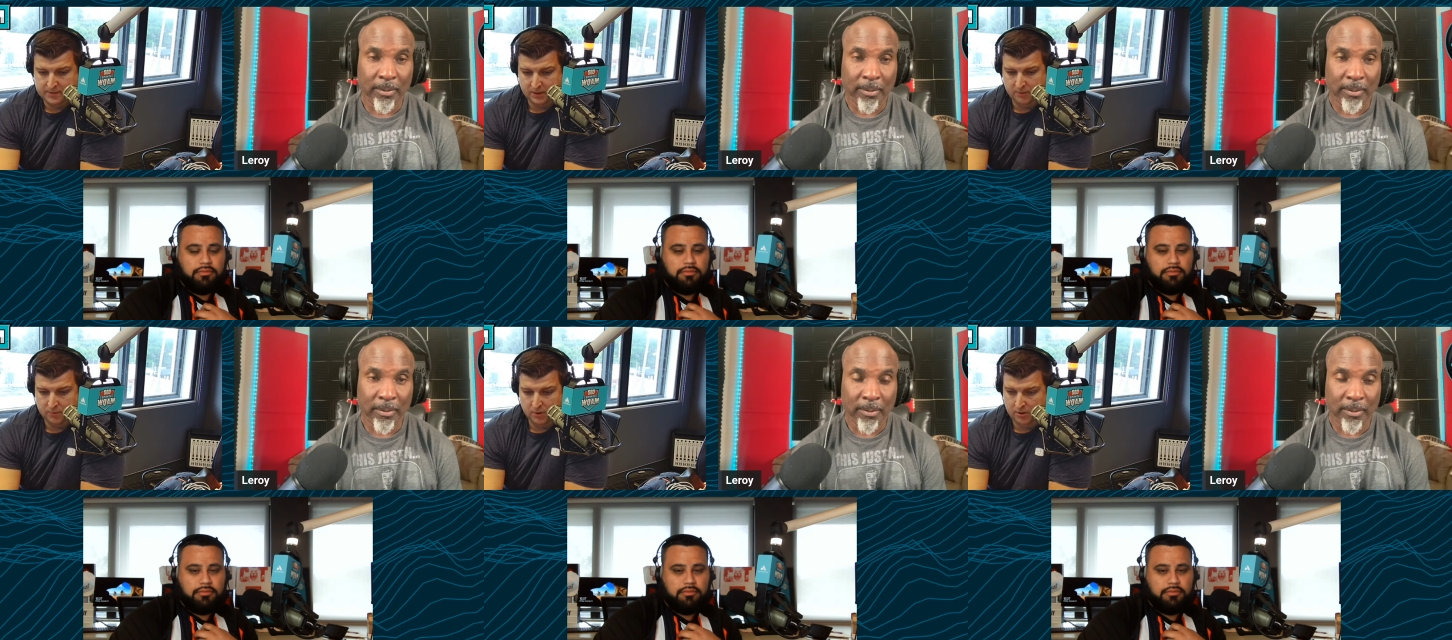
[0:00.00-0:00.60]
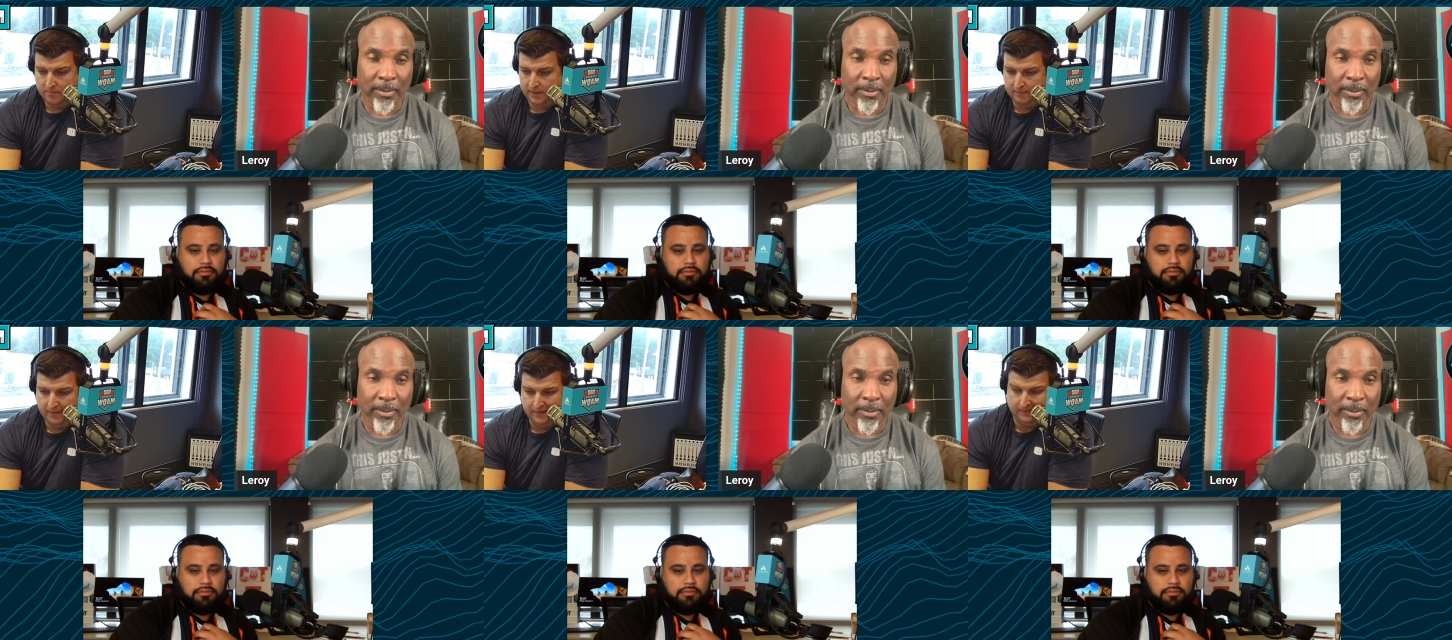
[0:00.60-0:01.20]
Speaker 1: slow roll, but
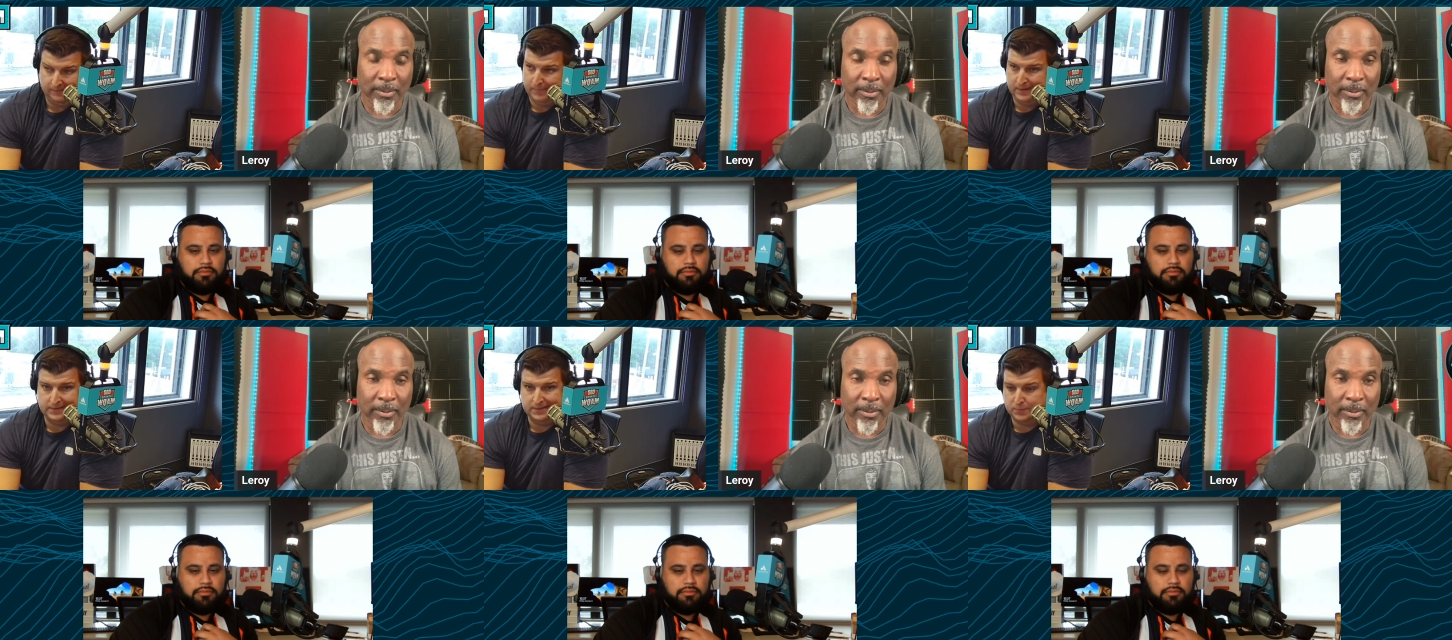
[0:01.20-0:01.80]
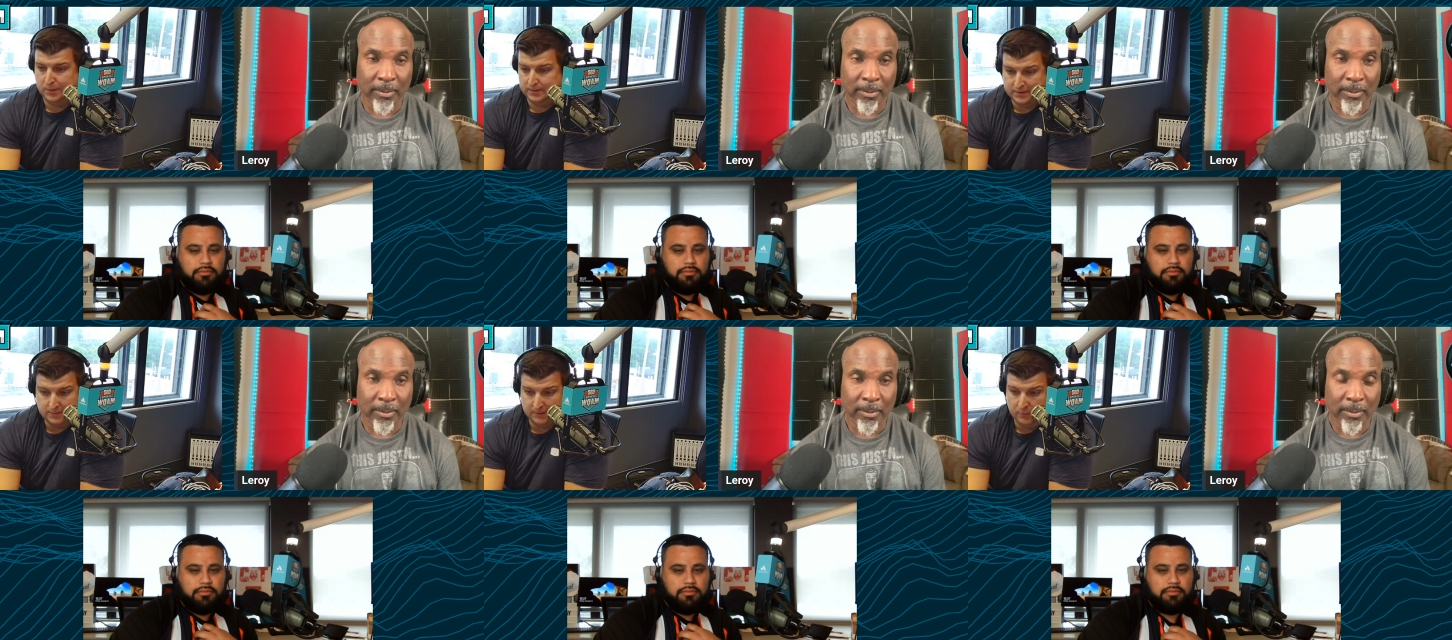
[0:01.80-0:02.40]
by by since what? Since
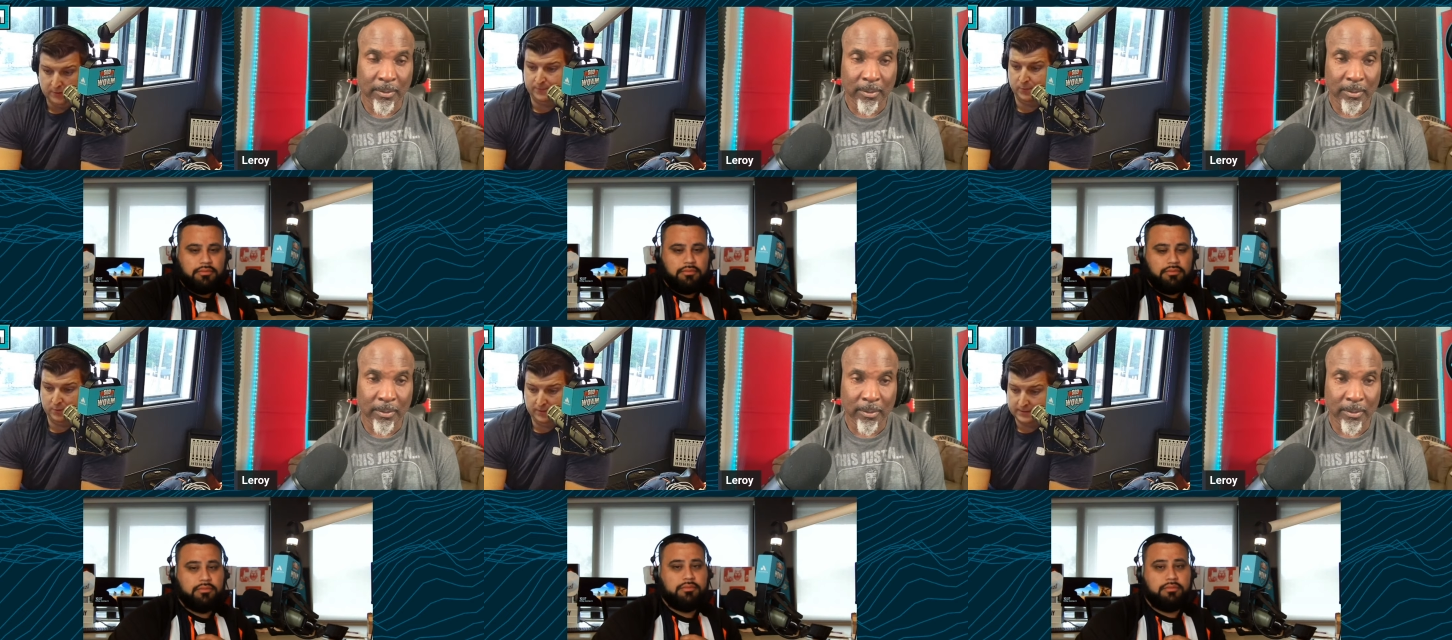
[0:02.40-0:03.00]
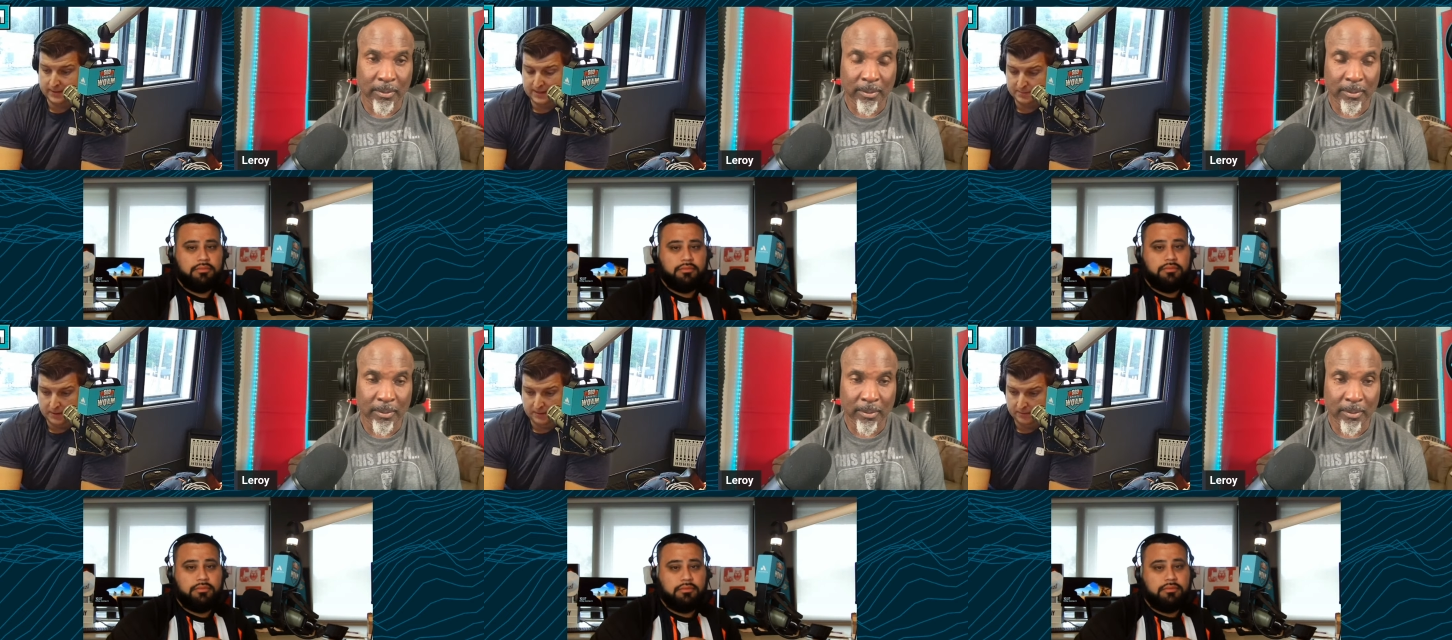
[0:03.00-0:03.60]
like week four, this guy's
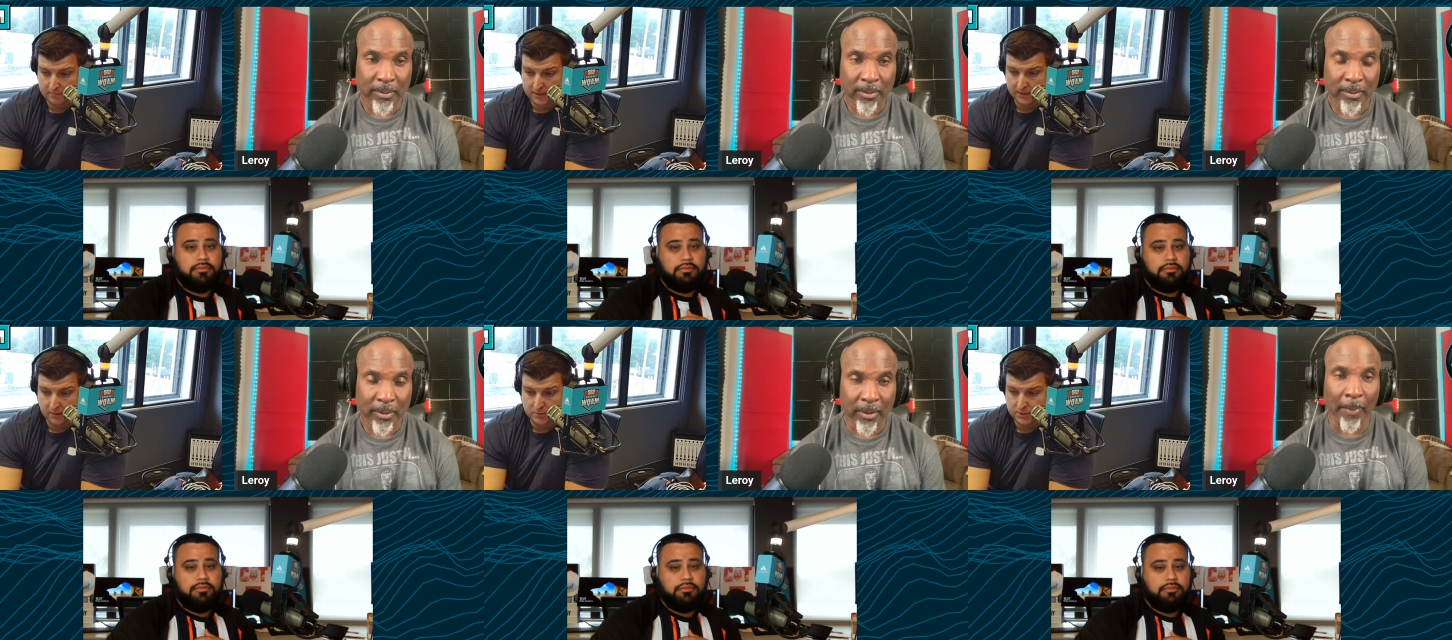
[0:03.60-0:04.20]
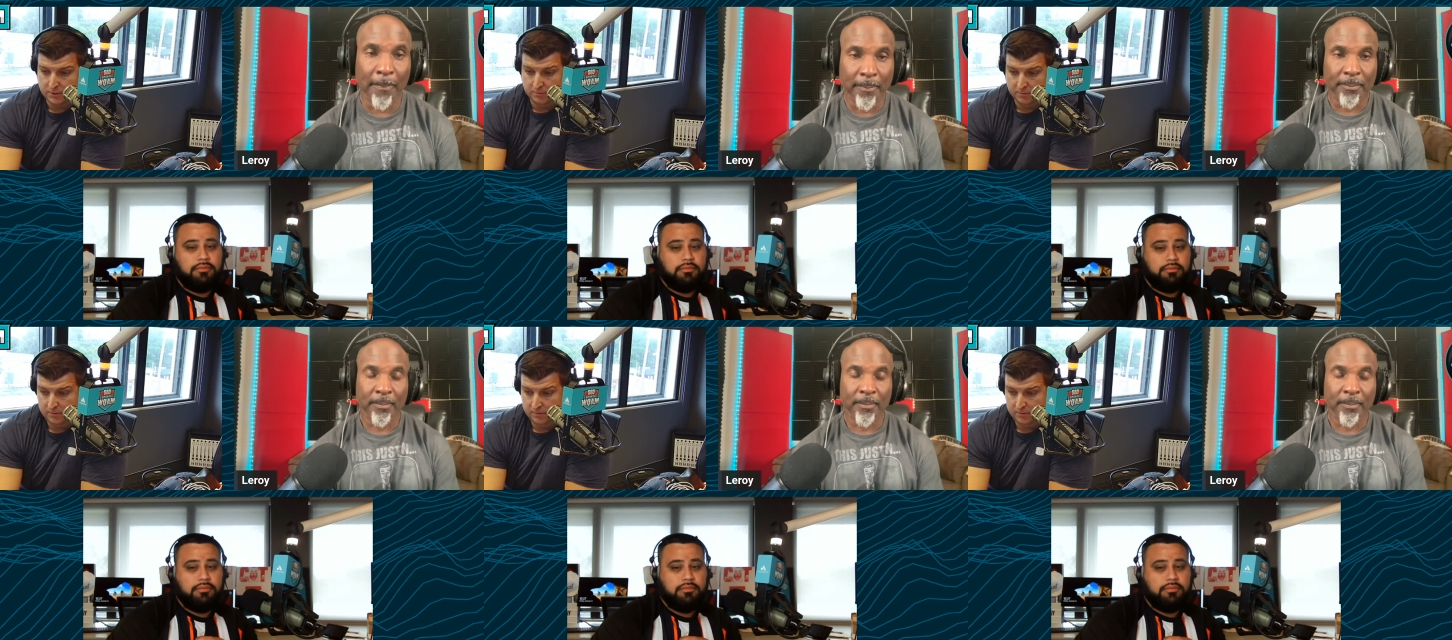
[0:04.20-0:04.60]
been been a go-to. Yep.